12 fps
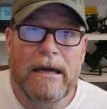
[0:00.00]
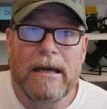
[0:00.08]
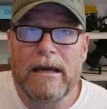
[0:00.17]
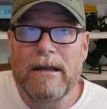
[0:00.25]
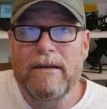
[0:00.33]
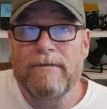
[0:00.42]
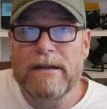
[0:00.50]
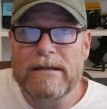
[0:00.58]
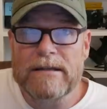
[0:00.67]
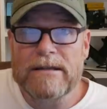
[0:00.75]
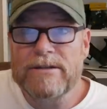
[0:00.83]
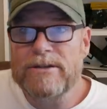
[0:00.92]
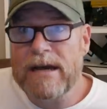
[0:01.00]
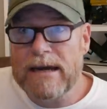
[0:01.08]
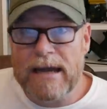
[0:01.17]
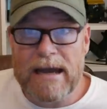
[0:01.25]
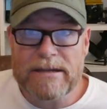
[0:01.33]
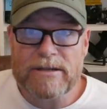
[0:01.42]
in the event that this
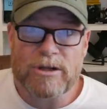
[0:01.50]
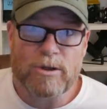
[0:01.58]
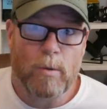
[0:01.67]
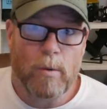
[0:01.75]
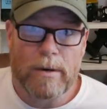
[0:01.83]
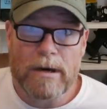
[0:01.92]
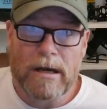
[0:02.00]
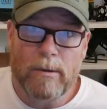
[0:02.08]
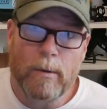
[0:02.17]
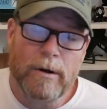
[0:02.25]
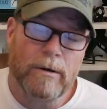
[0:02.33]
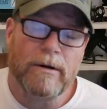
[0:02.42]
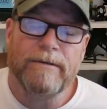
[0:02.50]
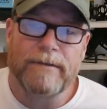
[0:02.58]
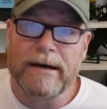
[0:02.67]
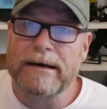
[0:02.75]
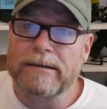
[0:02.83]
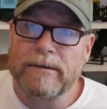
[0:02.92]
jackass is sworn in, we're going to
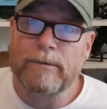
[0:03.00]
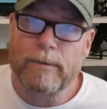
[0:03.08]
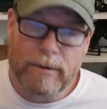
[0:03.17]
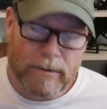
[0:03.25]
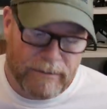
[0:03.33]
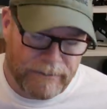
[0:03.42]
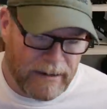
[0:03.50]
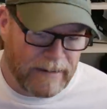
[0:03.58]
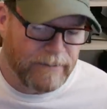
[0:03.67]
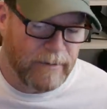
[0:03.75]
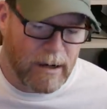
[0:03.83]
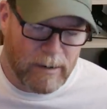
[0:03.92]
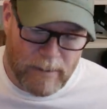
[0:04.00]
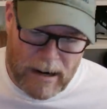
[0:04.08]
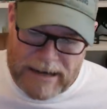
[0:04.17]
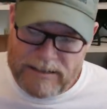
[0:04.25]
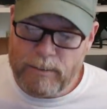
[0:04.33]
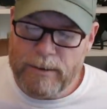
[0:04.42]
fight. We're going to fight for our
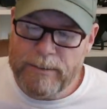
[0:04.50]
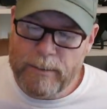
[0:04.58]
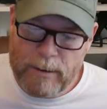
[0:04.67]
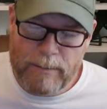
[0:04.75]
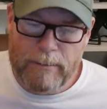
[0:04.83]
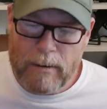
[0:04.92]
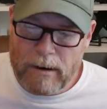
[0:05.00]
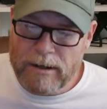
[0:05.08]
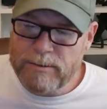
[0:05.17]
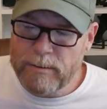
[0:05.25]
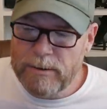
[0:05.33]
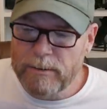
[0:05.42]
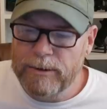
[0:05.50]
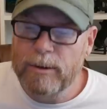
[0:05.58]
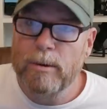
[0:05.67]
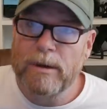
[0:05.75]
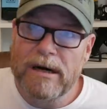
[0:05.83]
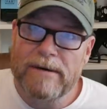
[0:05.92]
rights. We will march. We will
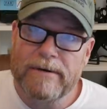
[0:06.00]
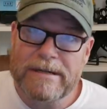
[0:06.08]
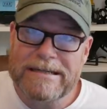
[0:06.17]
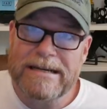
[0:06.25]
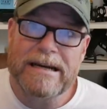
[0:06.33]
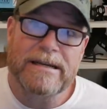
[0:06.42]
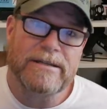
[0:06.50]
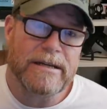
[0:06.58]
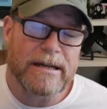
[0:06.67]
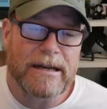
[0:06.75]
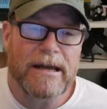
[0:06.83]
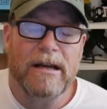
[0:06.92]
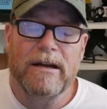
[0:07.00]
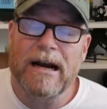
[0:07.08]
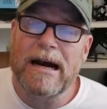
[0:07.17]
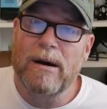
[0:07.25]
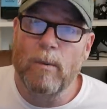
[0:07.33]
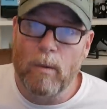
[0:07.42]
do whatever it takes. That in the hell of
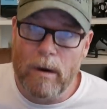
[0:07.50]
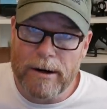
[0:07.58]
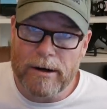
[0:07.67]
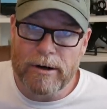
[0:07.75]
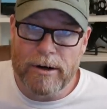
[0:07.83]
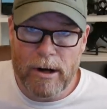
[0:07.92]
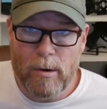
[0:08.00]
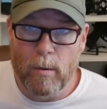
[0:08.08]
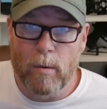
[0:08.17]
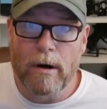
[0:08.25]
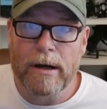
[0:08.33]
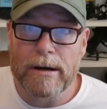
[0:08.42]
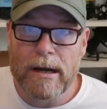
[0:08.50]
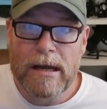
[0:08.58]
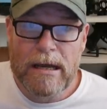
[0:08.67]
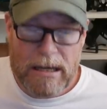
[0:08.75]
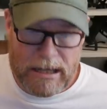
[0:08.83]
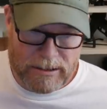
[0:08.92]
high water, no one
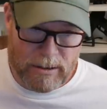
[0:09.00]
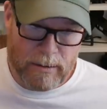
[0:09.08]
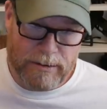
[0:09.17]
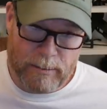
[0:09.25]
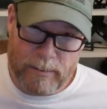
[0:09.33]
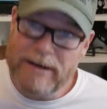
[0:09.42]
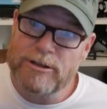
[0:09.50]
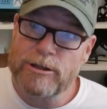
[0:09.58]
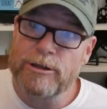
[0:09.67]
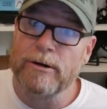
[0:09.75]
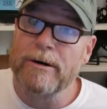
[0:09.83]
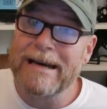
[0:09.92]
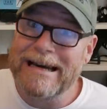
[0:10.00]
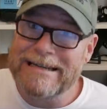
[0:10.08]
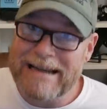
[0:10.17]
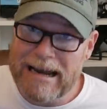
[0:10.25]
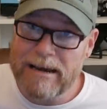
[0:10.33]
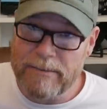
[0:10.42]
is going to register a
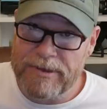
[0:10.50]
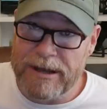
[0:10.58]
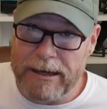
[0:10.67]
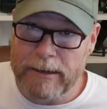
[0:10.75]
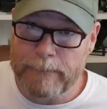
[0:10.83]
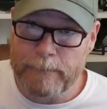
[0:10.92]
damn thing.